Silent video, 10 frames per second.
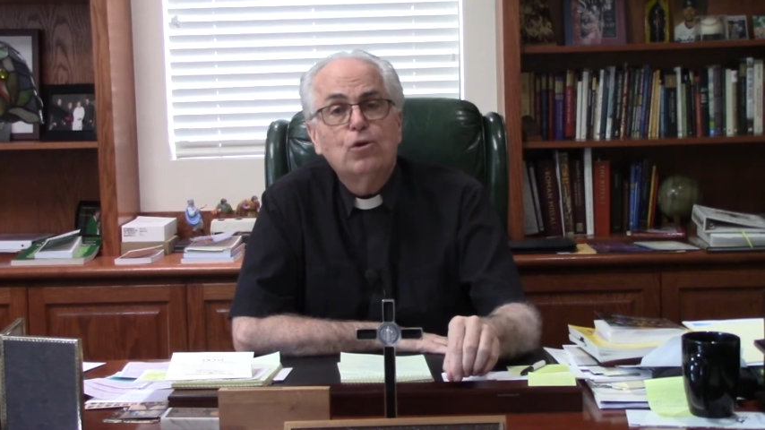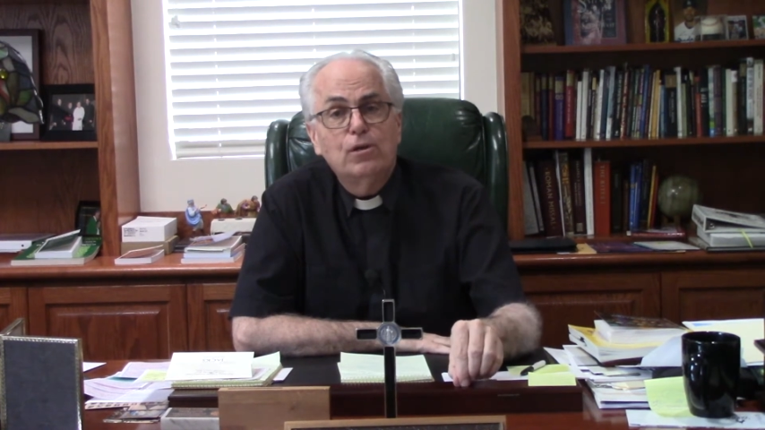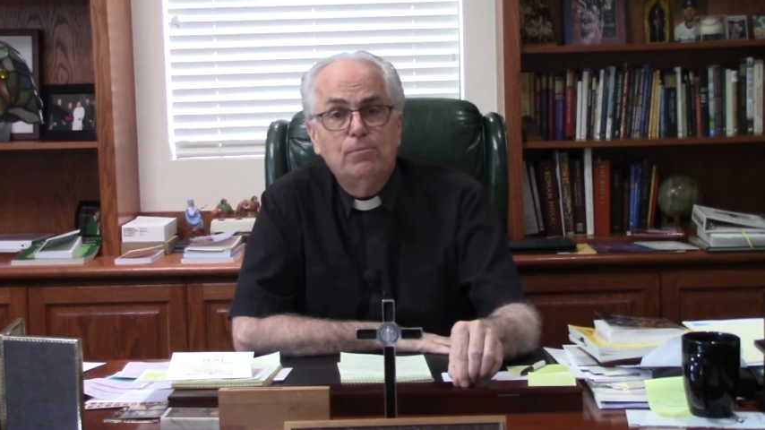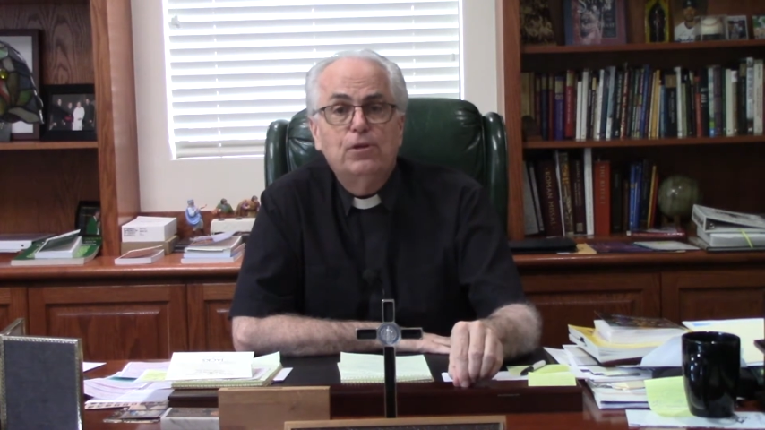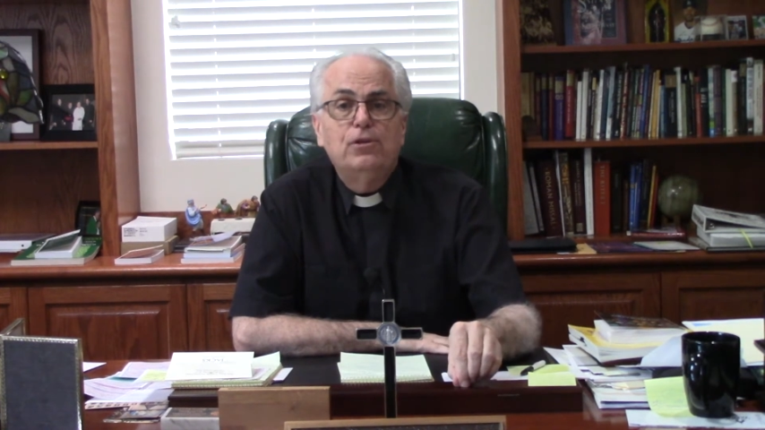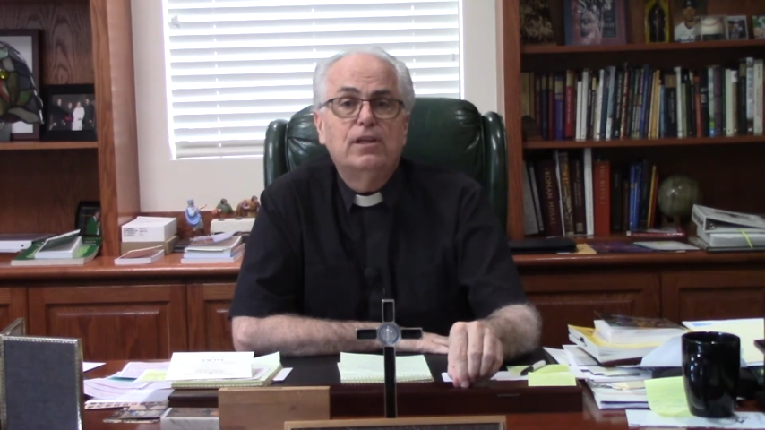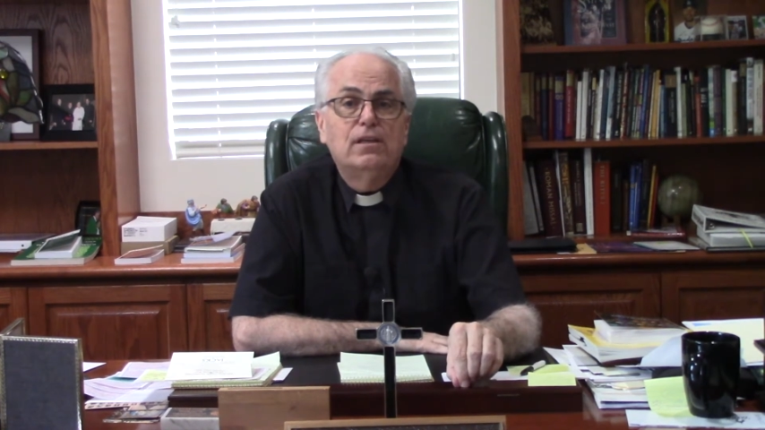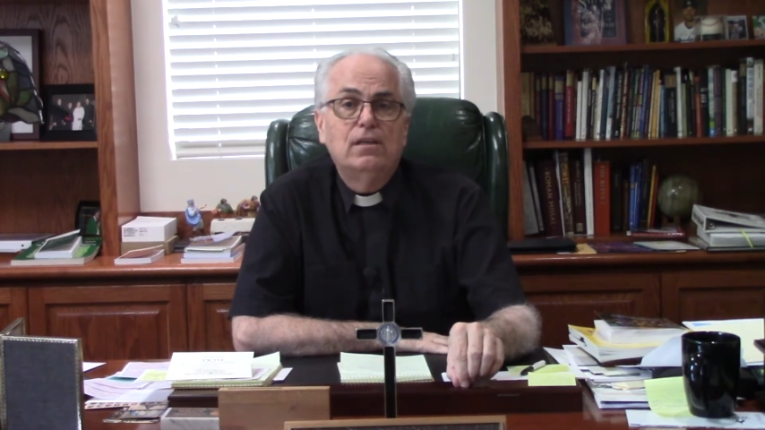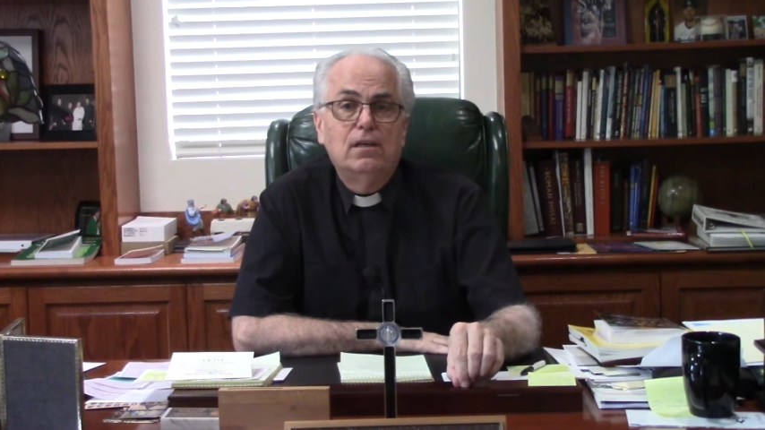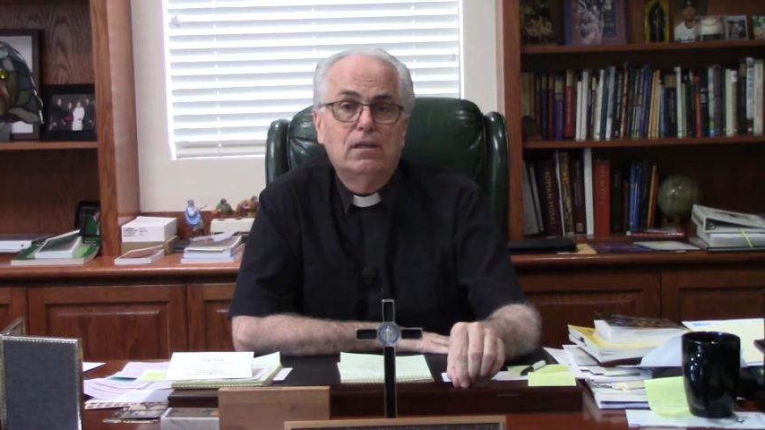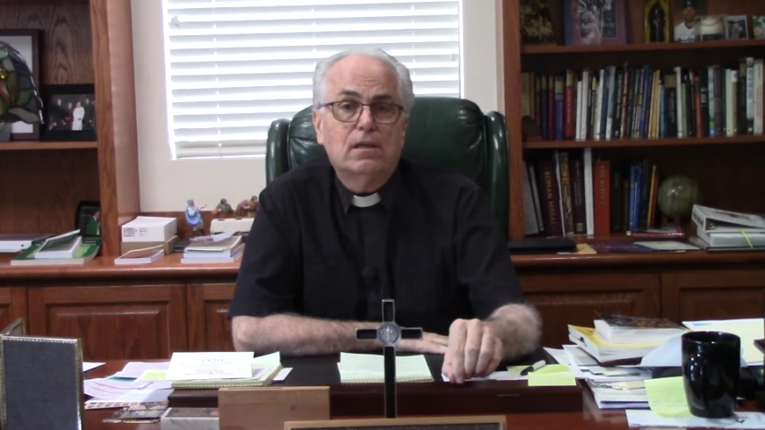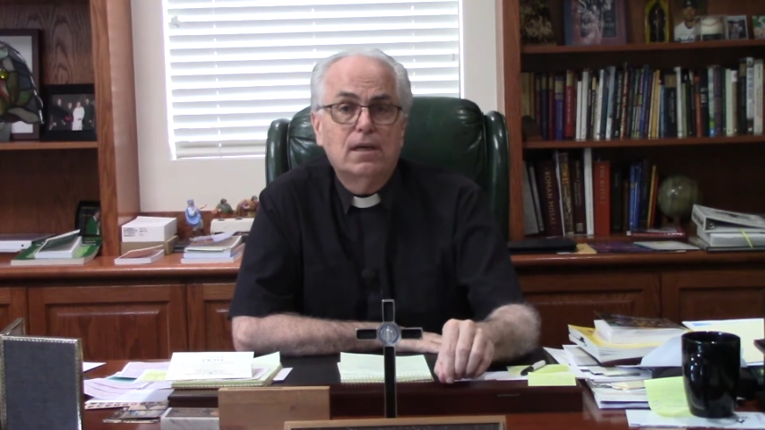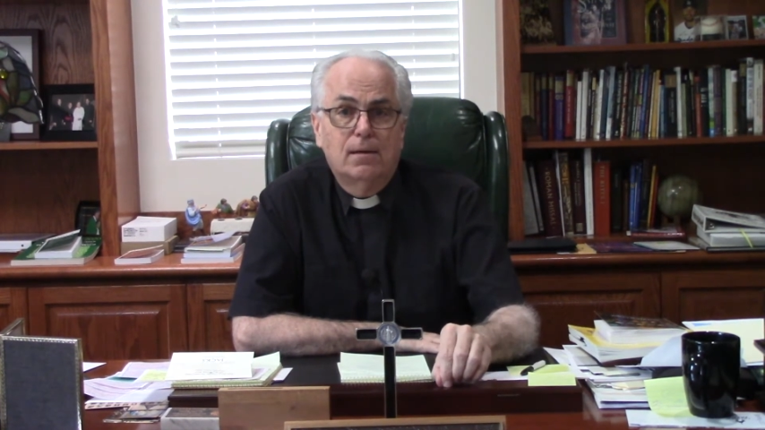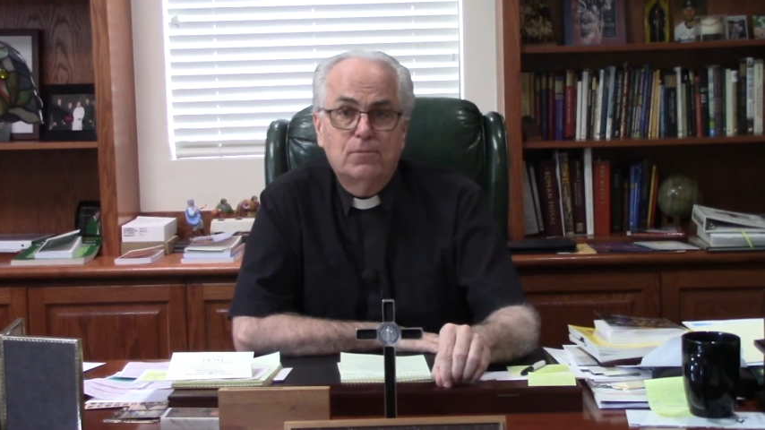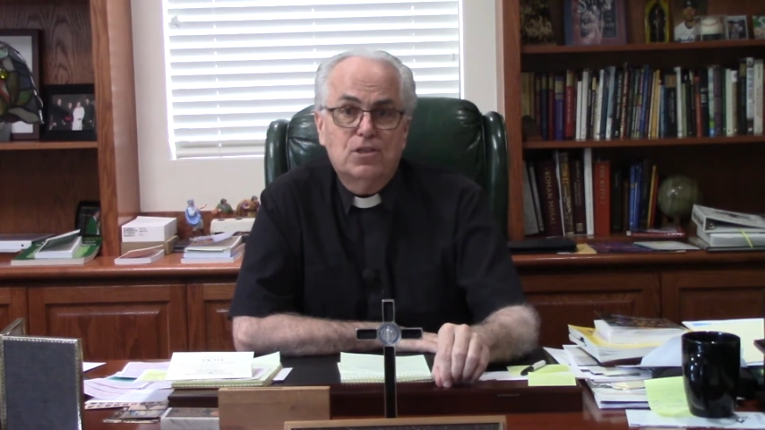communion in the
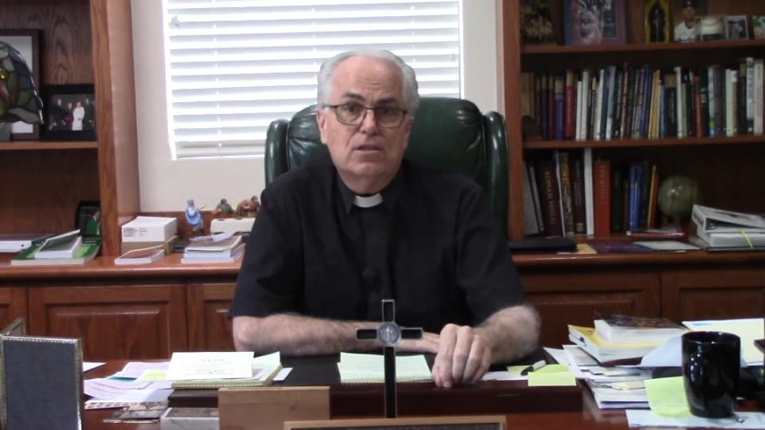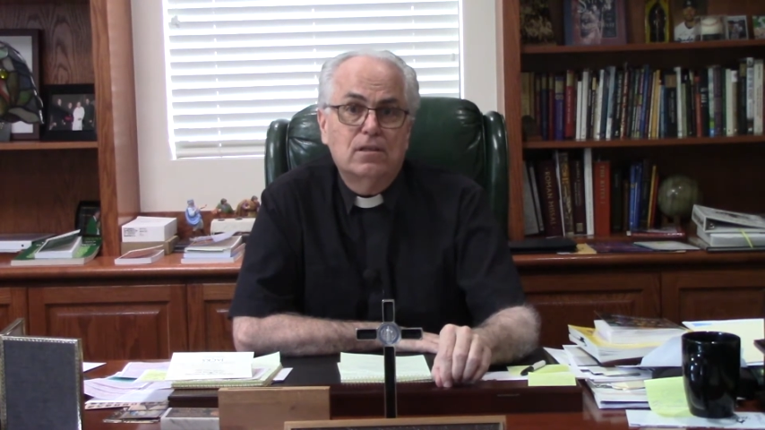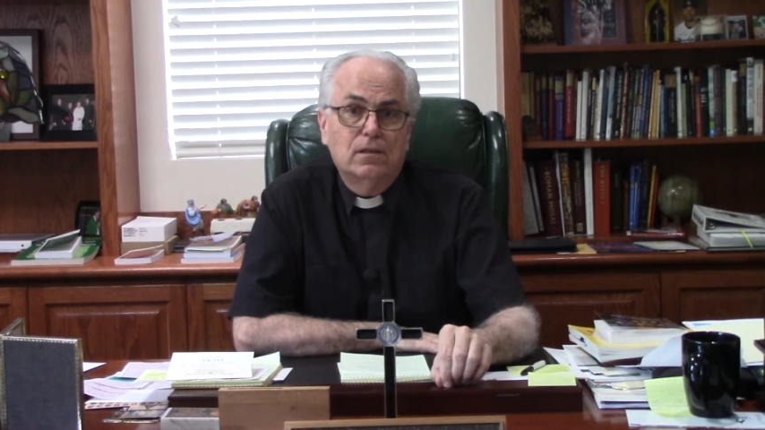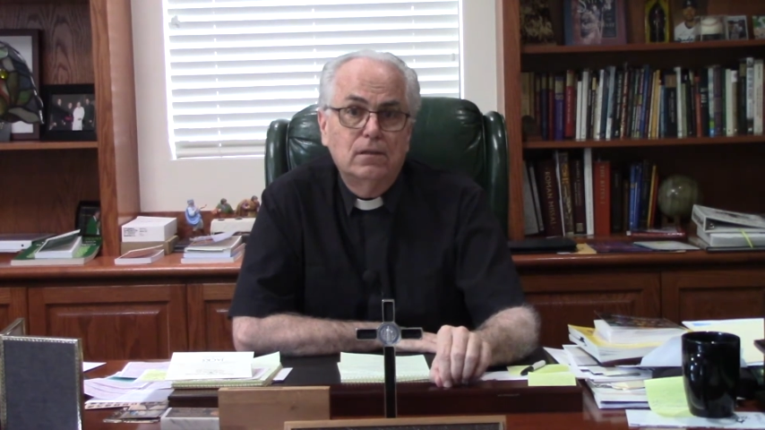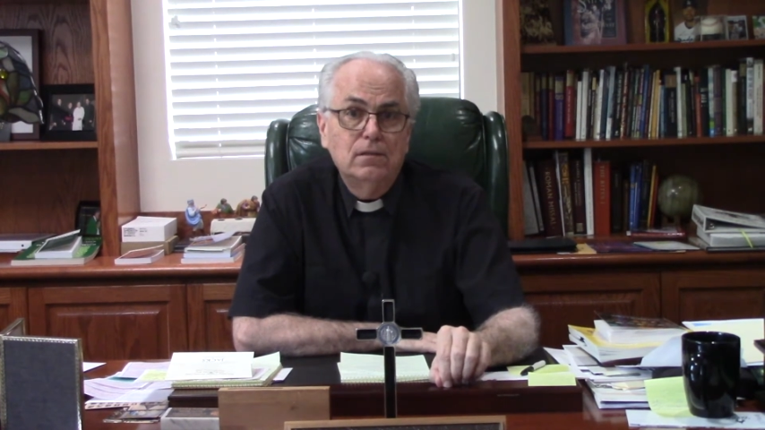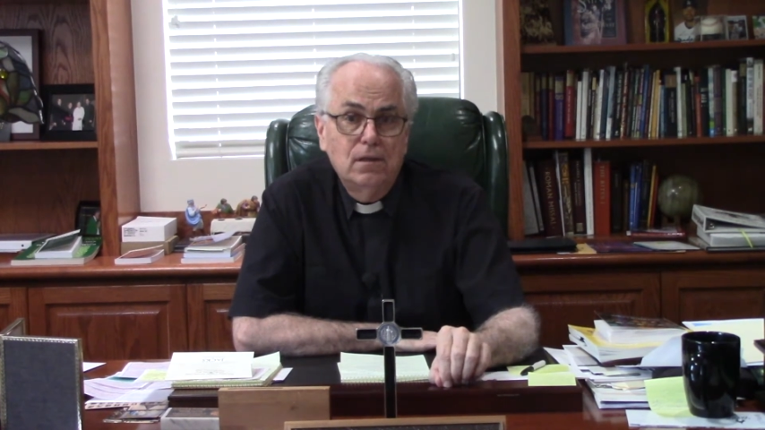cup still.